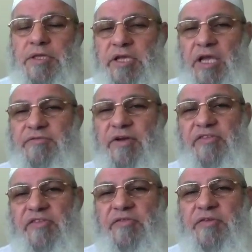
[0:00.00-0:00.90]
but he
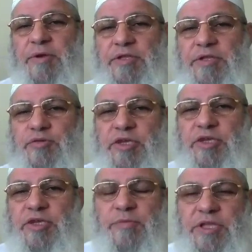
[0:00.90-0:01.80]
advised everybody to
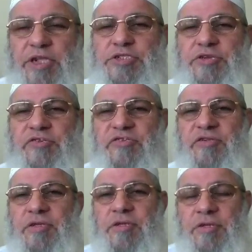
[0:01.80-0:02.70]
eat from the edges
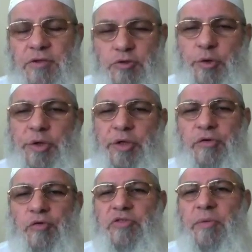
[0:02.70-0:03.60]
going
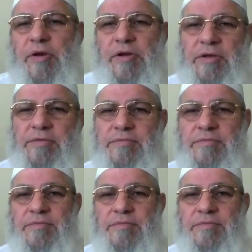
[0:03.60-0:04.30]
through the barakah